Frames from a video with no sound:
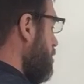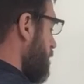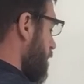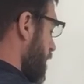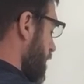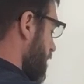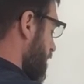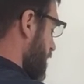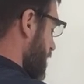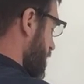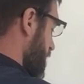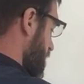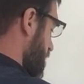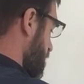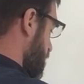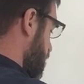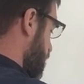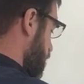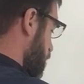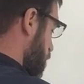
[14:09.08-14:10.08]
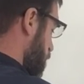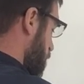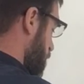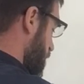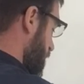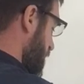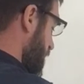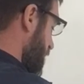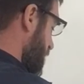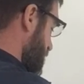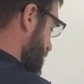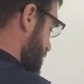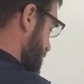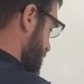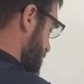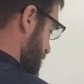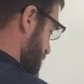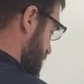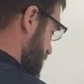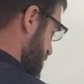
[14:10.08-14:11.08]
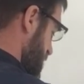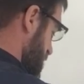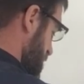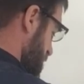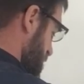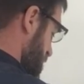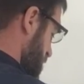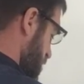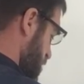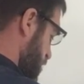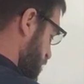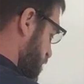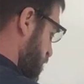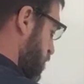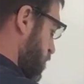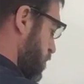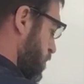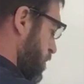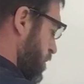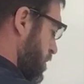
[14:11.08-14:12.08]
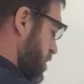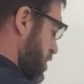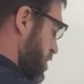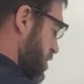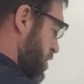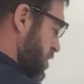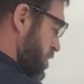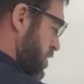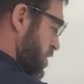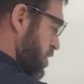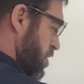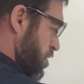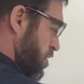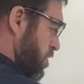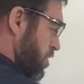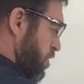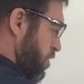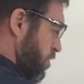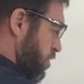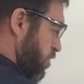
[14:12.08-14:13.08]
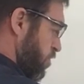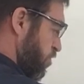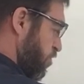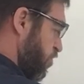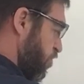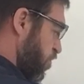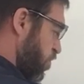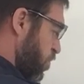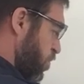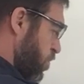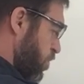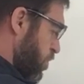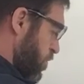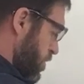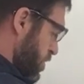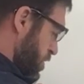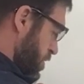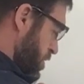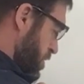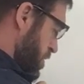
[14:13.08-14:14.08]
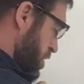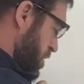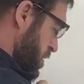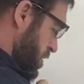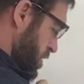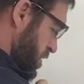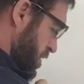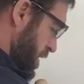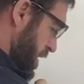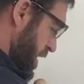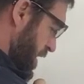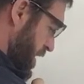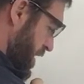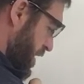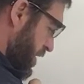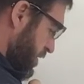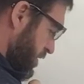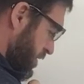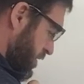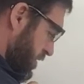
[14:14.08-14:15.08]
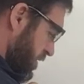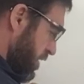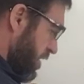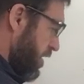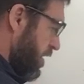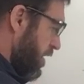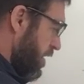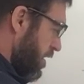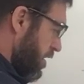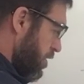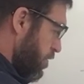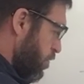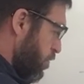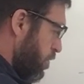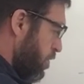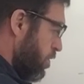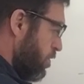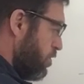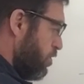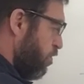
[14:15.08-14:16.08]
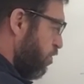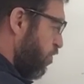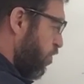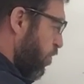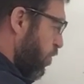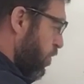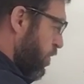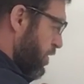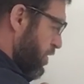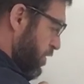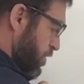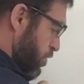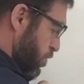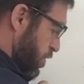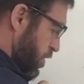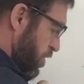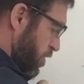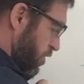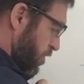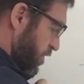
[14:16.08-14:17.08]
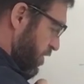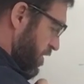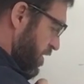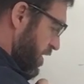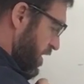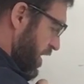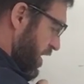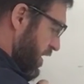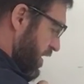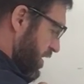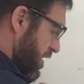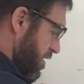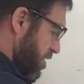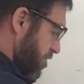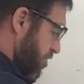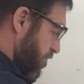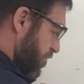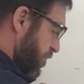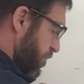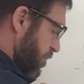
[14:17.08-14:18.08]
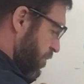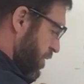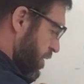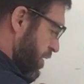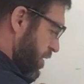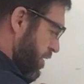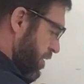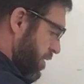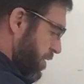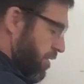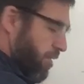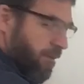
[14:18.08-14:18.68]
And then I have 4x. 4x equals 4 and 12, negative 3.